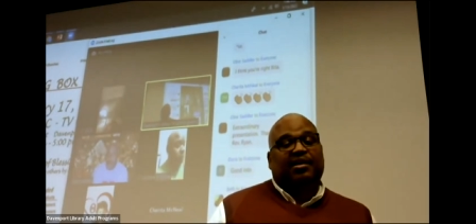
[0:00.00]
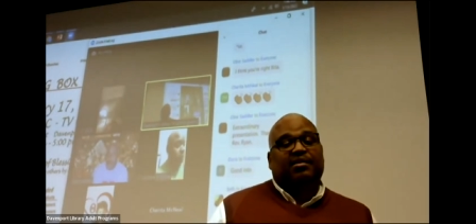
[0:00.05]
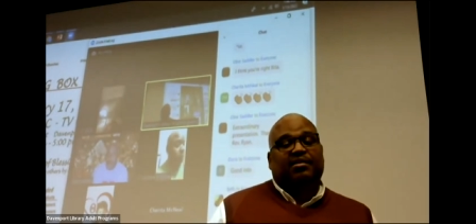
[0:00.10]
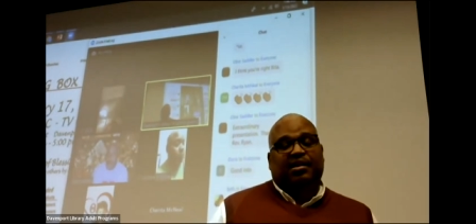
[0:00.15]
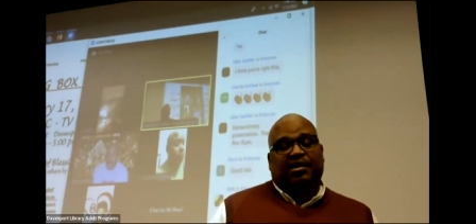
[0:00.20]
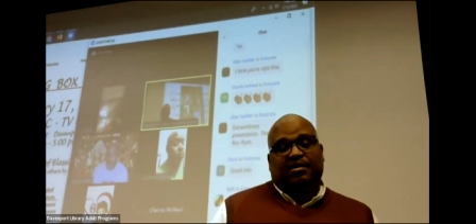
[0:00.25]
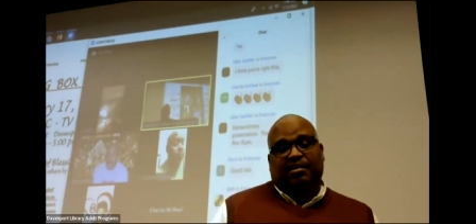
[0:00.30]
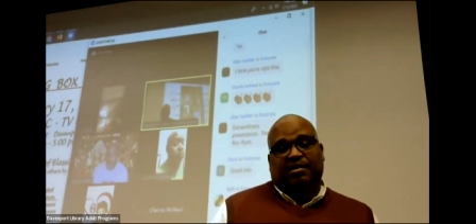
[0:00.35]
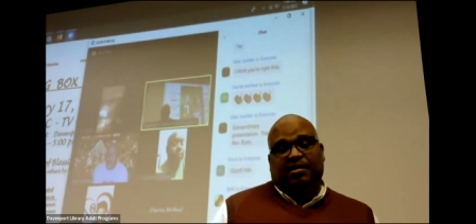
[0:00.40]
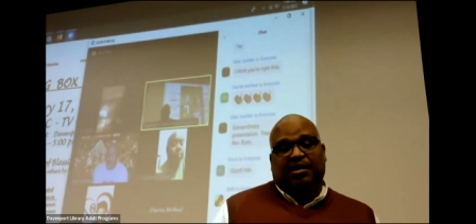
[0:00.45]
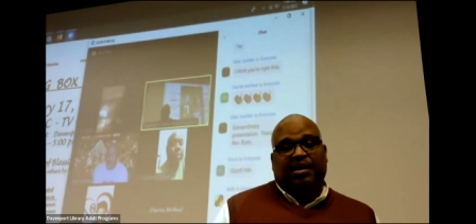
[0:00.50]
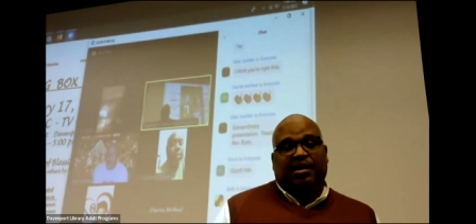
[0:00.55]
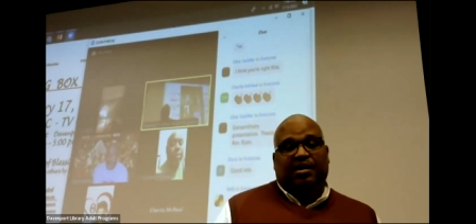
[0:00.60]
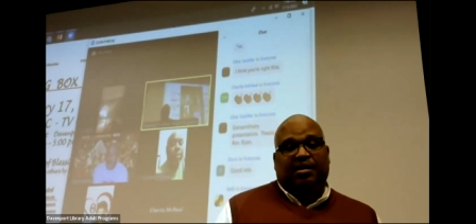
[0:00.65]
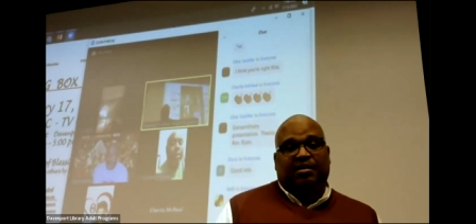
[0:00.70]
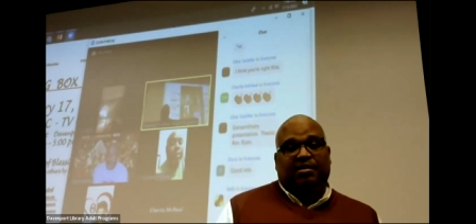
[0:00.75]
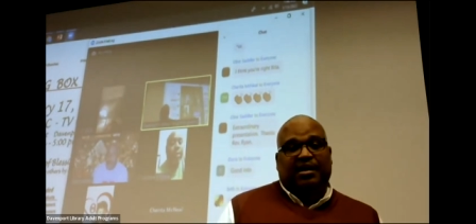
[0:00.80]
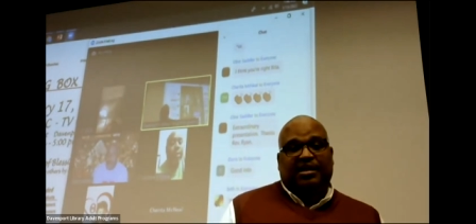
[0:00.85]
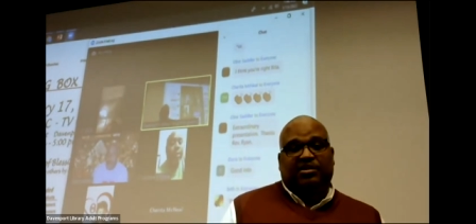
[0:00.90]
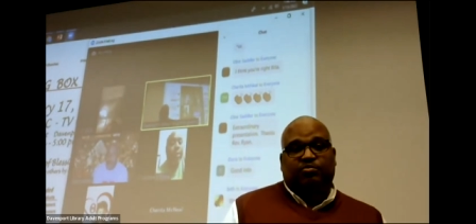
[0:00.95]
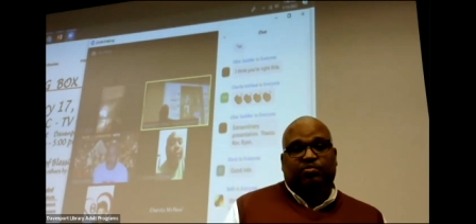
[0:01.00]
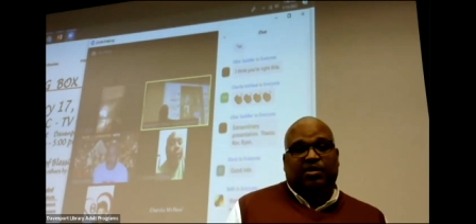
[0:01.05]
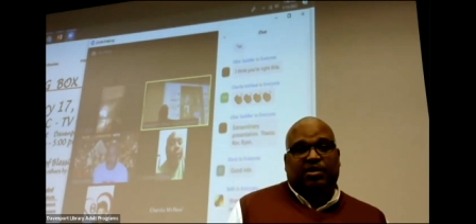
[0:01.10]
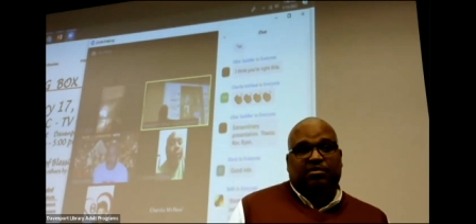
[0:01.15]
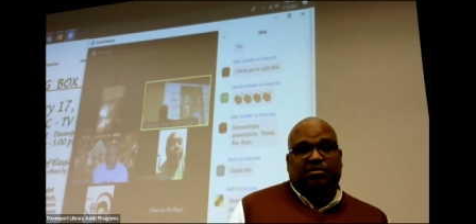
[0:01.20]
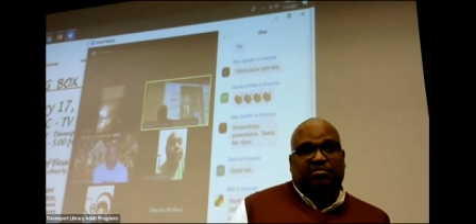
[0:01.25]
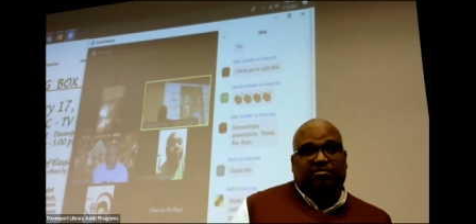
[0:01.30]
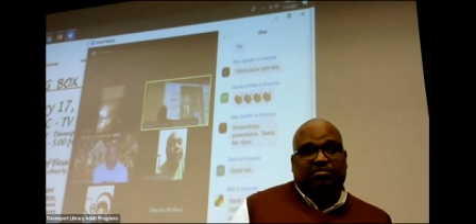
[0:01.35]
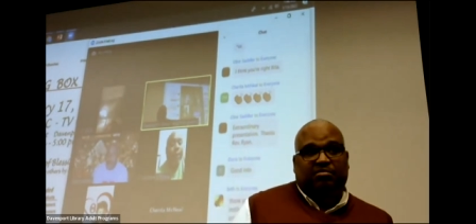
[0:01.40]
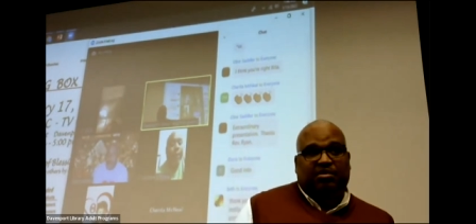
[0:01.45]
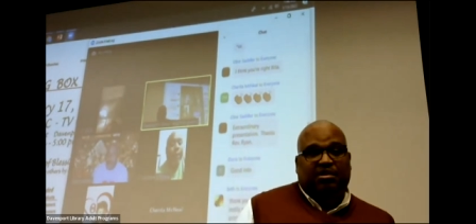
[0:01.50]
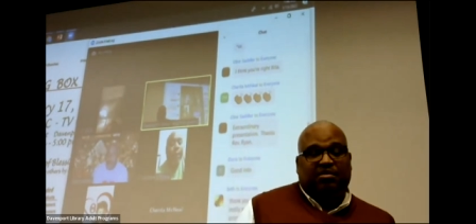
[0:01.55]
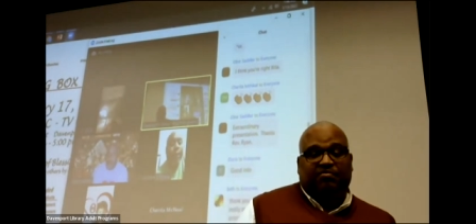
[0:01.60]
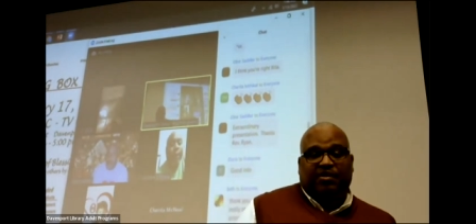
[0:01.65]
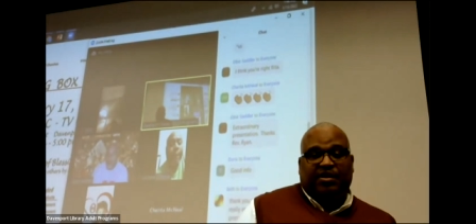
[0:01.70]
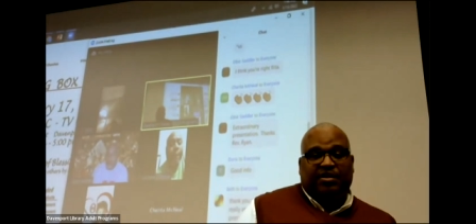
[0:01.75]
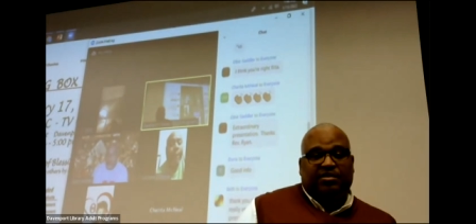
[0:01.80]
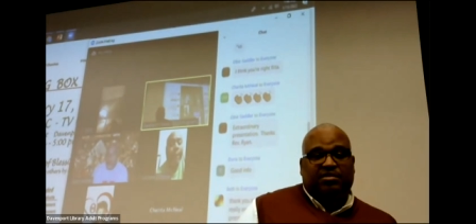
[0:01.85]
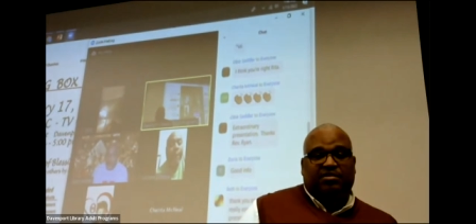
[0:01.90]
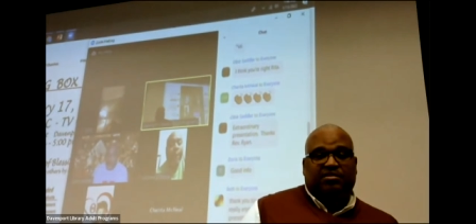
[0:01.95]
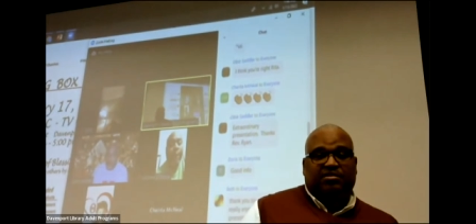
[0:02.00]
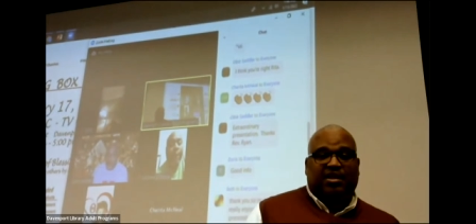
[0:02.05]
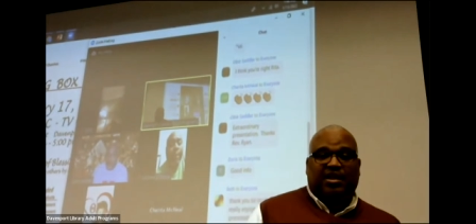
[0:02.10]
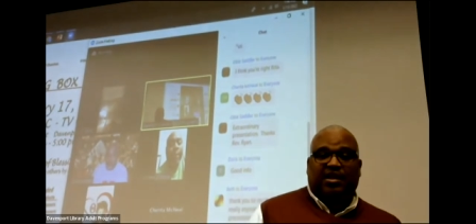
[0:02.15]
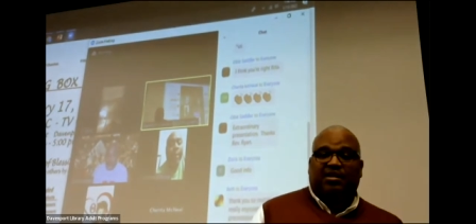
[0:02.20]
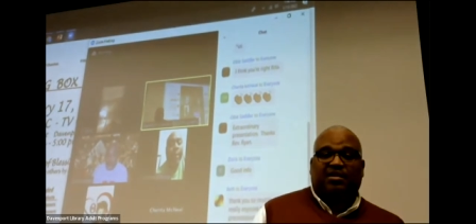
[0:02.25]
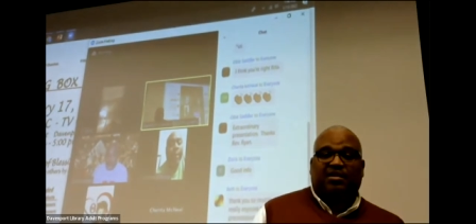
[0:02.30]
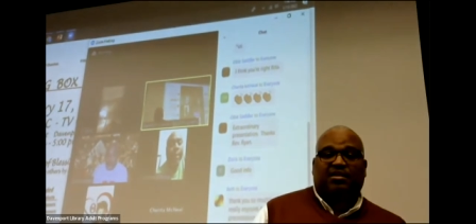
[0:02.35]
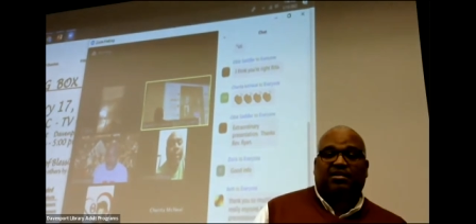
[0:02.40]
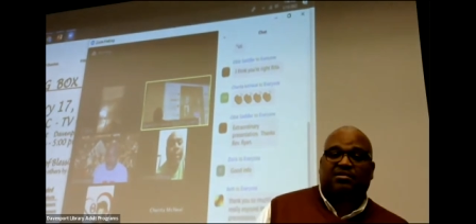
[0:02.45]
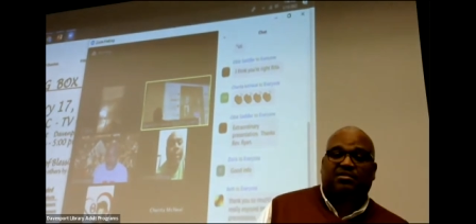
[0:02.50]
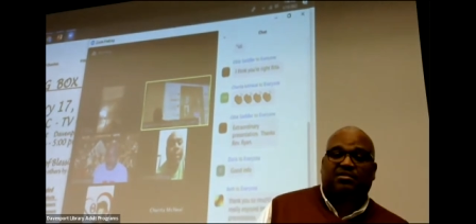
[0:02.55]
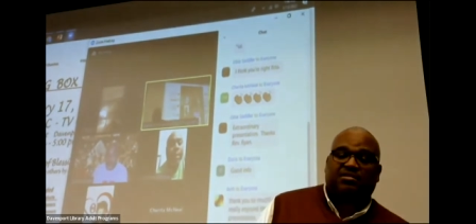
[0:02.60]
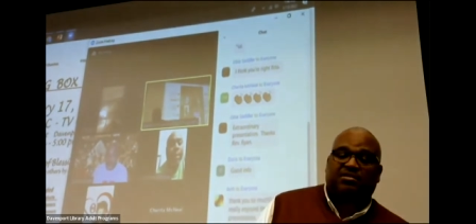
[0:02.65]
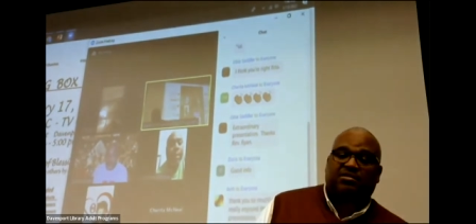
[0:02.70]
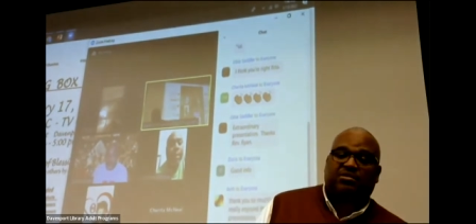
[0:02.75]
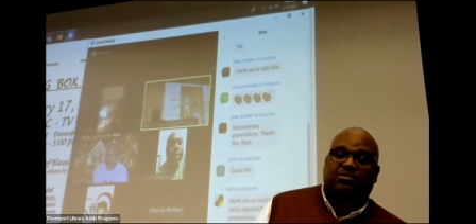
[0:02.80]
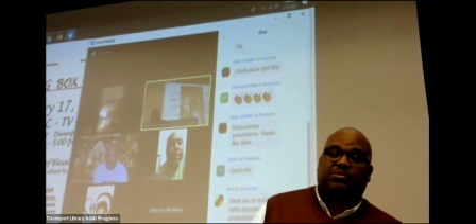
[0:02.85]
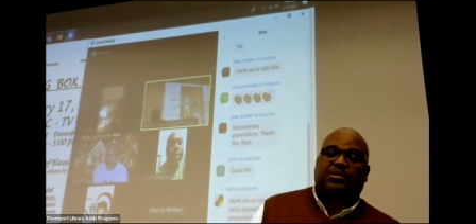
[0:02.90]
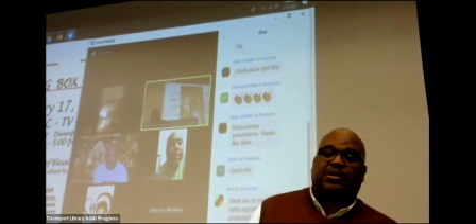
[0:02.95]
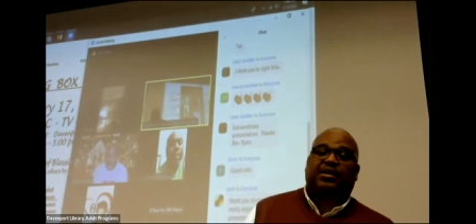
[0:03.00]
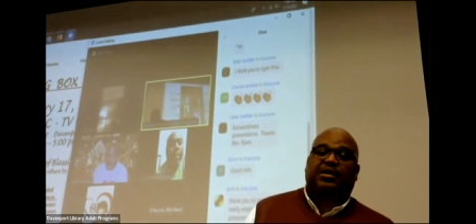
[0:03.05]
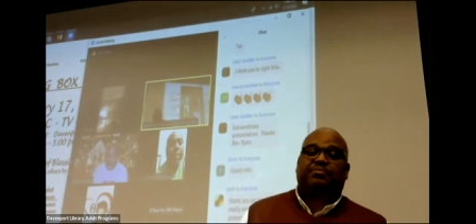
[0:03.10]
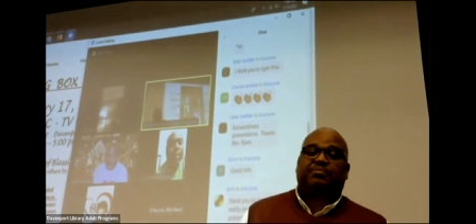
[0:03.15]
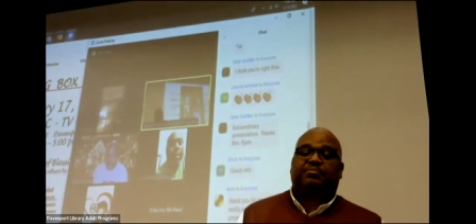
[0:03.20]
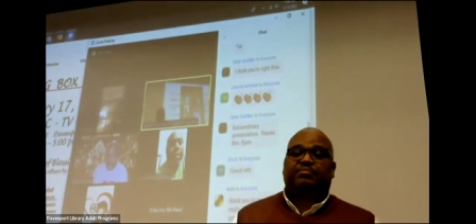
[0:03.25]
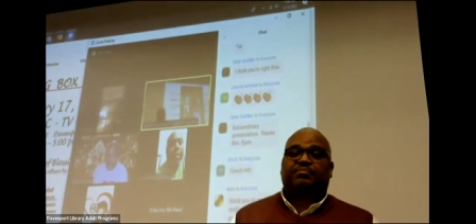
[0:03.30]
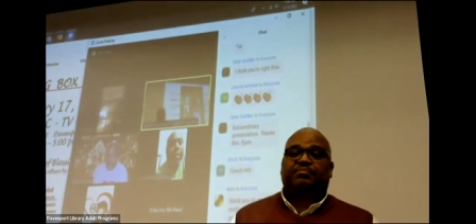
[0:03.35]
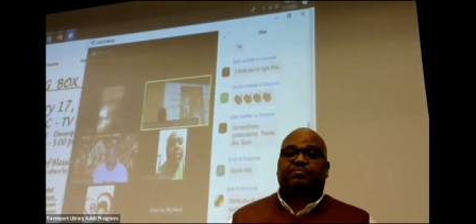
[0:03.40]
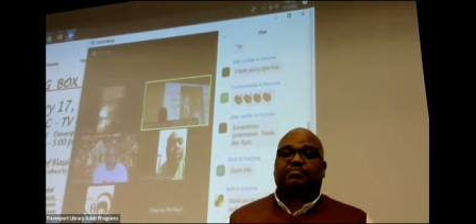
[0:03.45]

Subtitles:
And again, that's what convinced Kennedys to